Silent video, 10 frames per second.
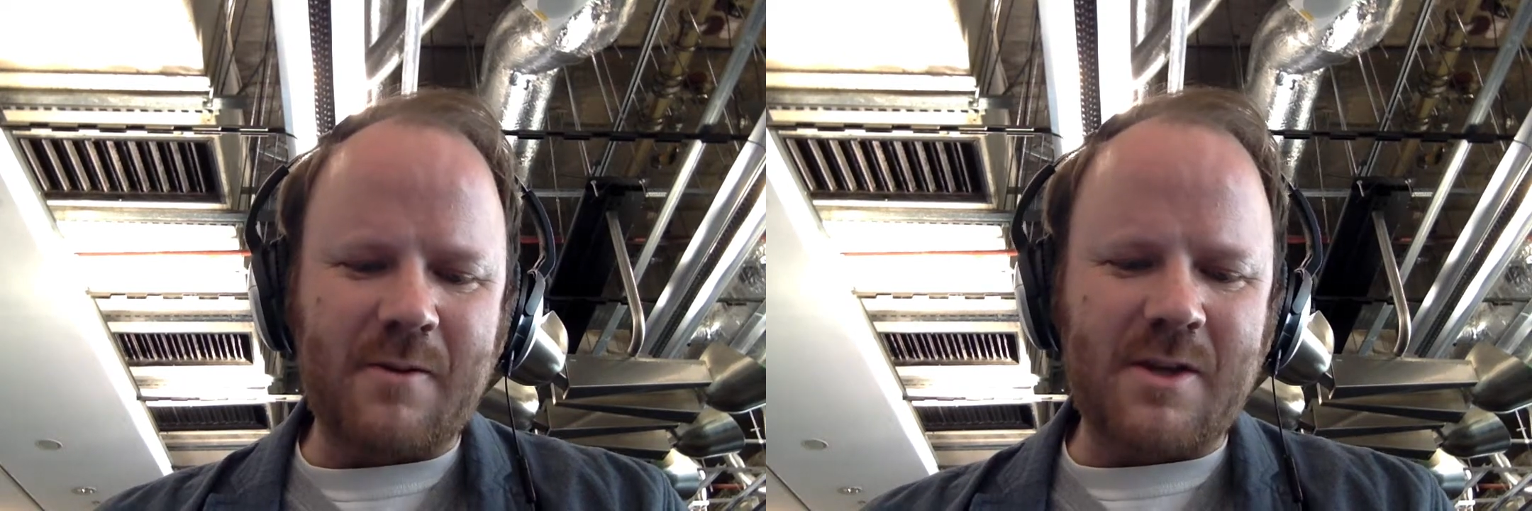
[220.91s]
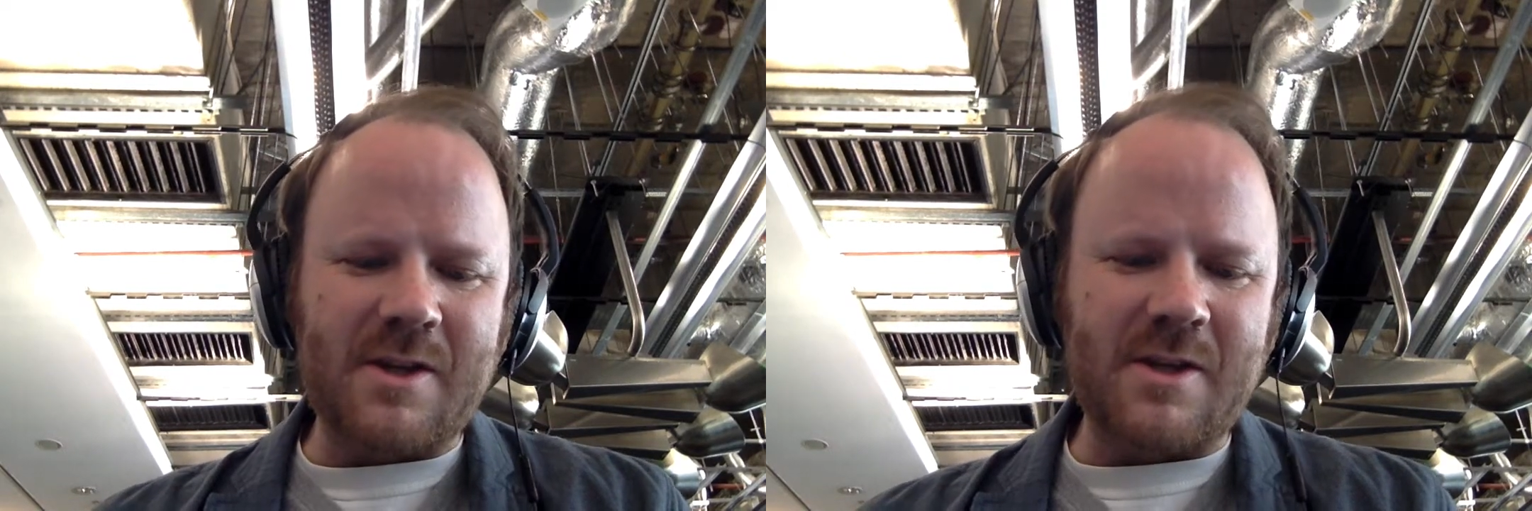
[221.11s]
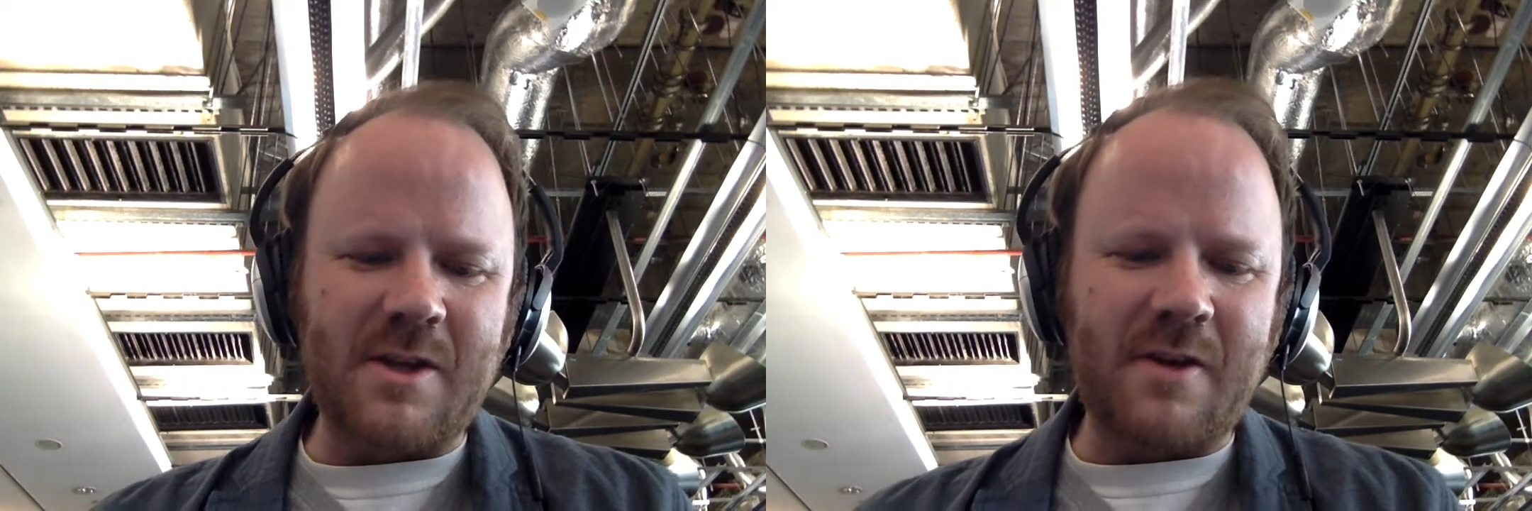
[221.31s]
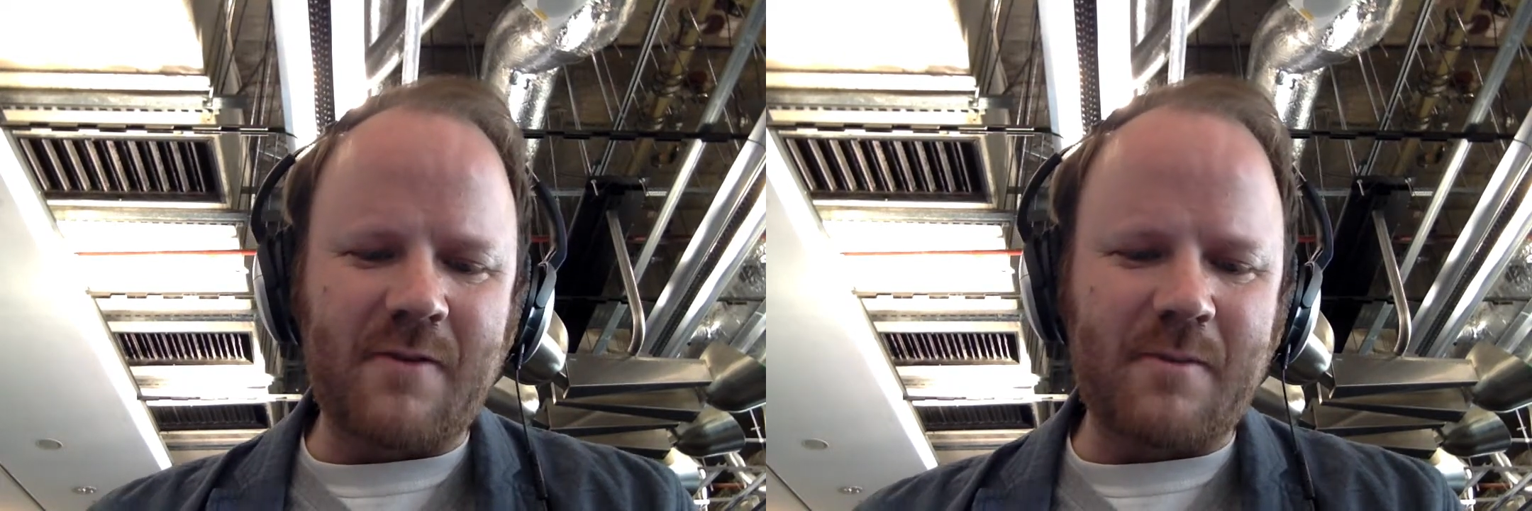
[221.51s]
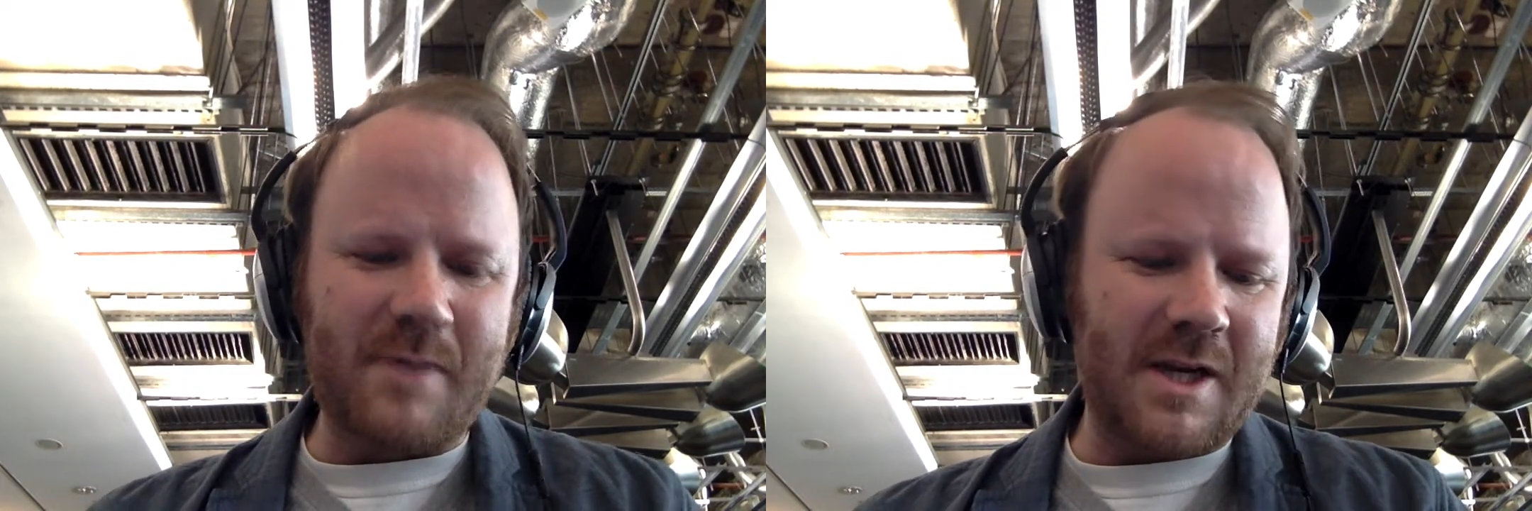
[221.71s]
which is the
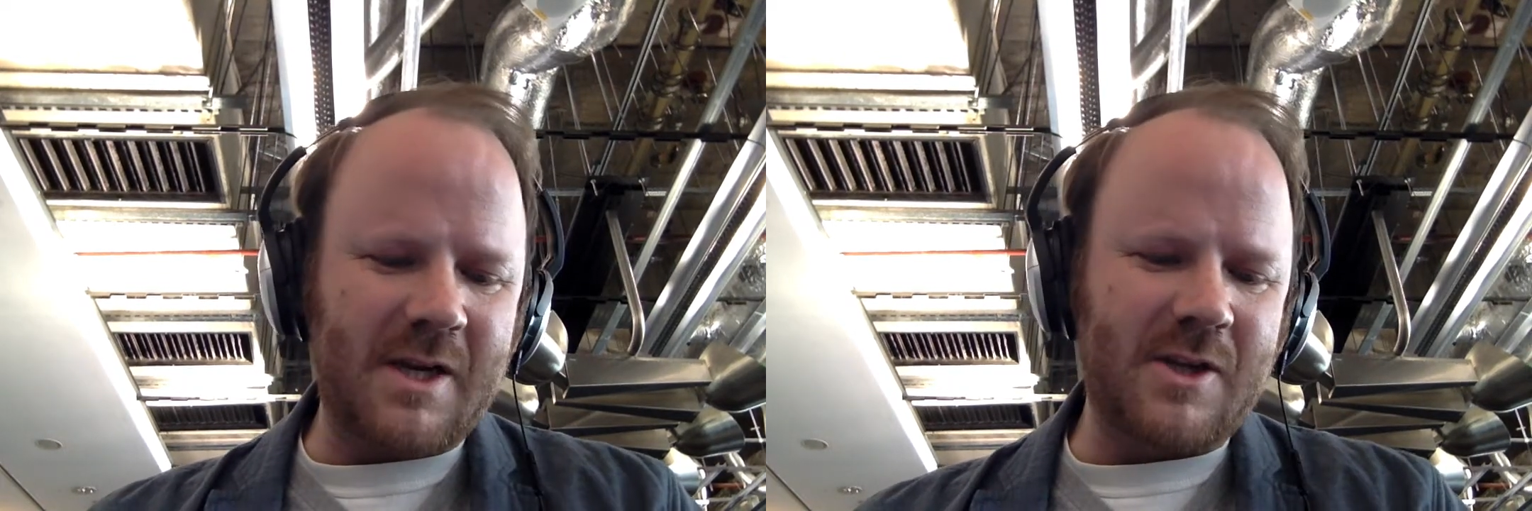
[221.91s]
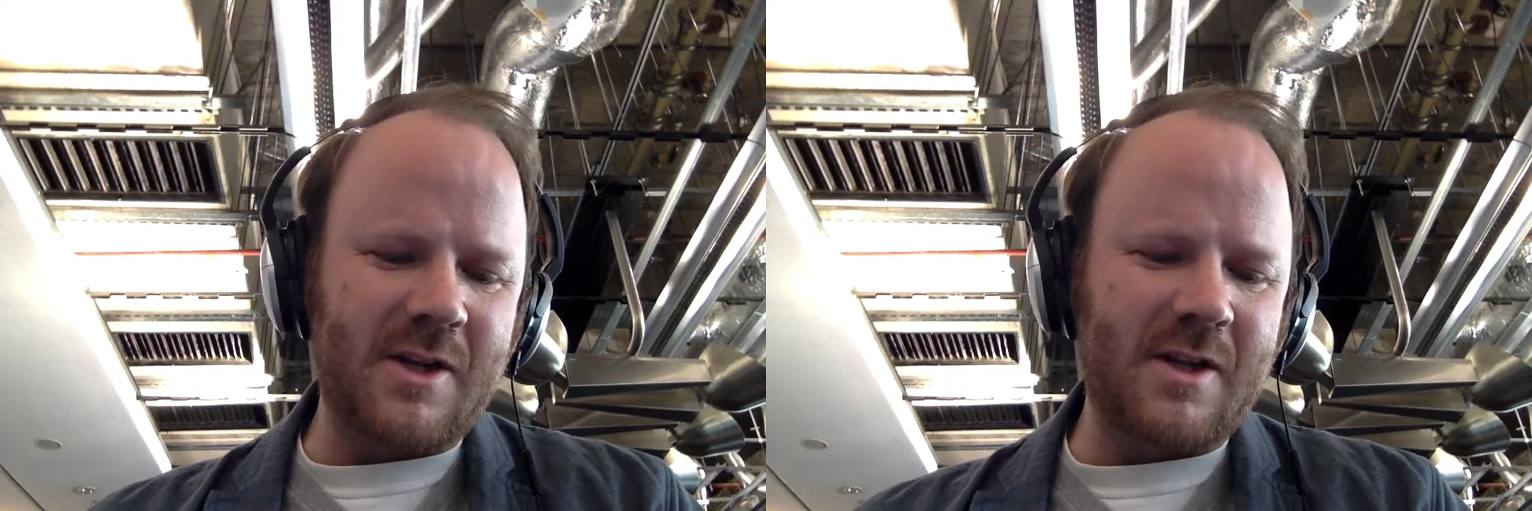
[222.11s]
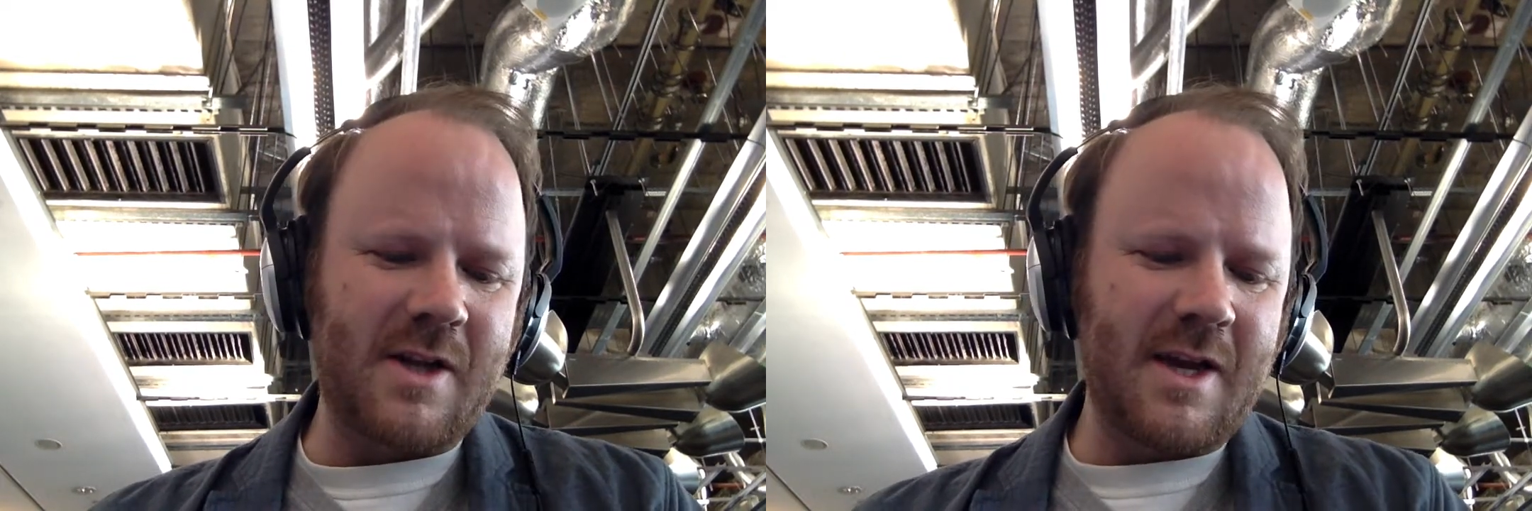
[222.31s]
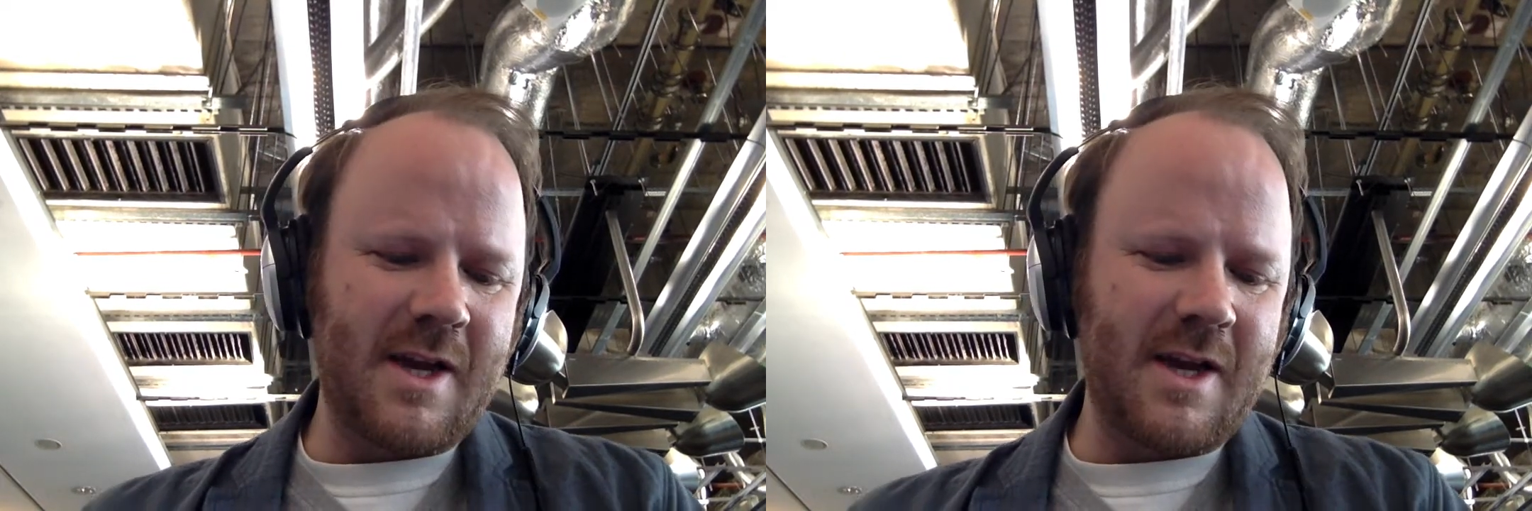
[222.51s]
overpotential,